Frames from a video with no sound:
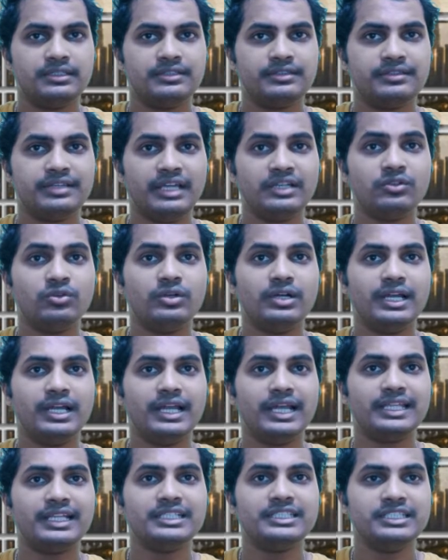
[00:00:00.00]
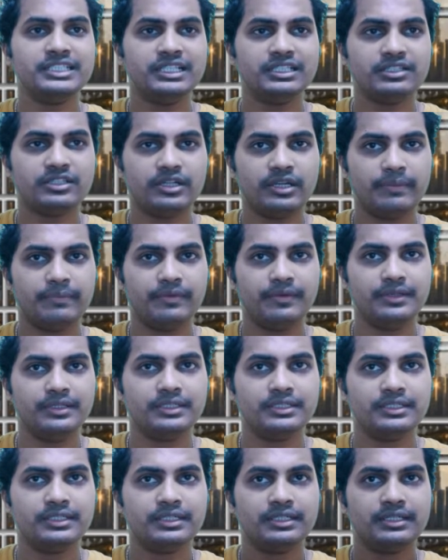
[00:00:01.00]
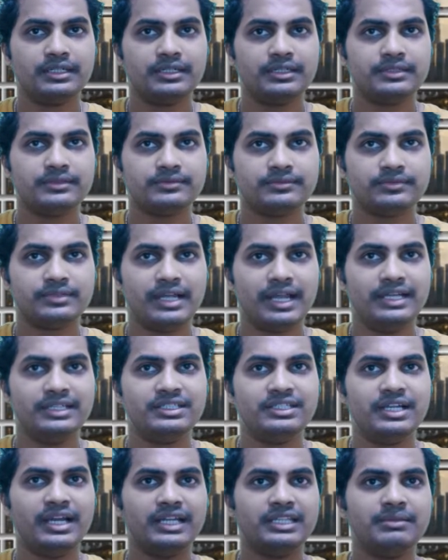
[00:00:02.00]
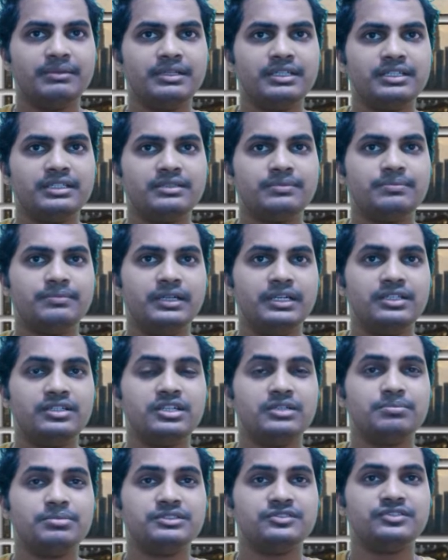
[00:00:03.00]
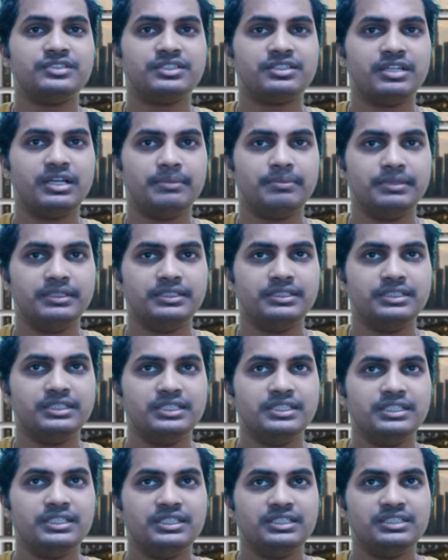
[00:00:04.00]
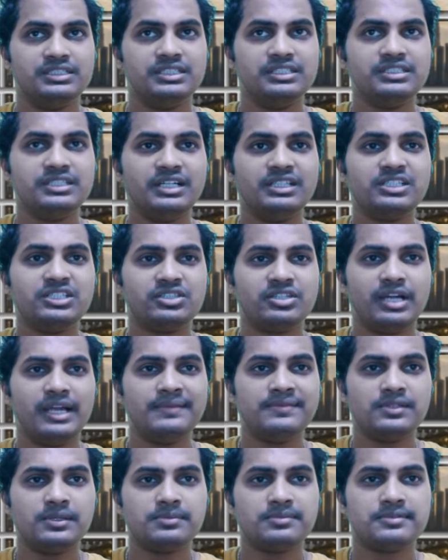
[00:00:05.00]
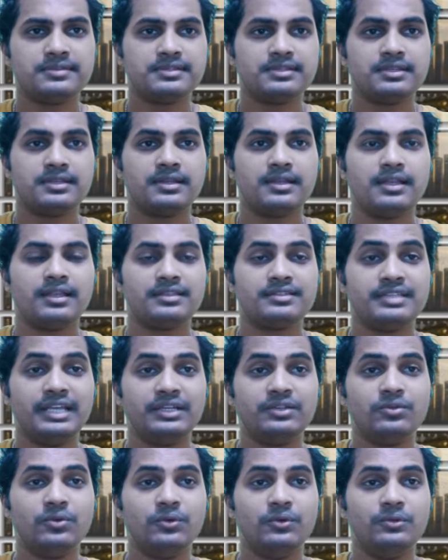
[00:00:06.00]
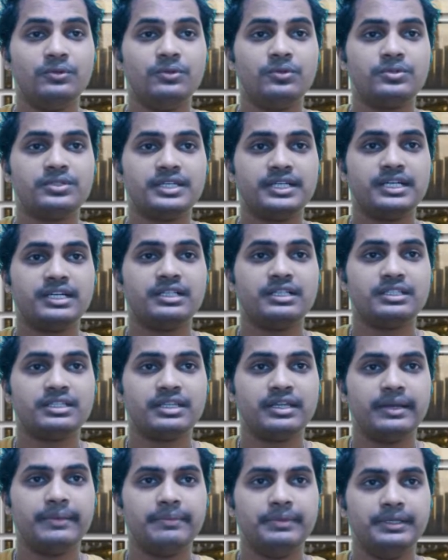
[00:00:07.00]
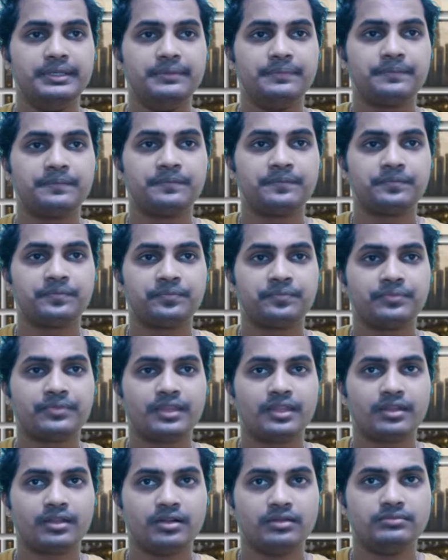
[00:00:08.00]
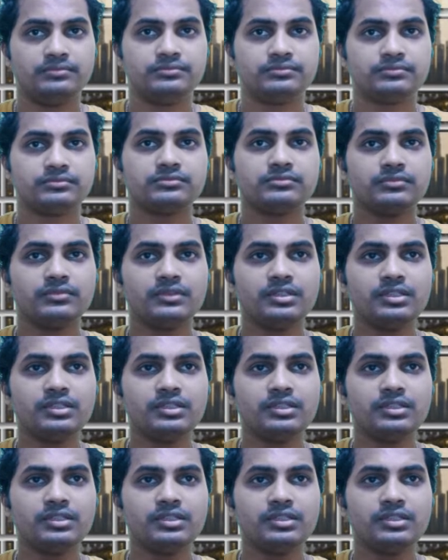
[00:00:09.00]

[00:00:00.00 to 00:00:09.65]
behavioral therapy, psychoanalytical therapy, and dynamic interpersonal therapy. These are the types of psychological therapy.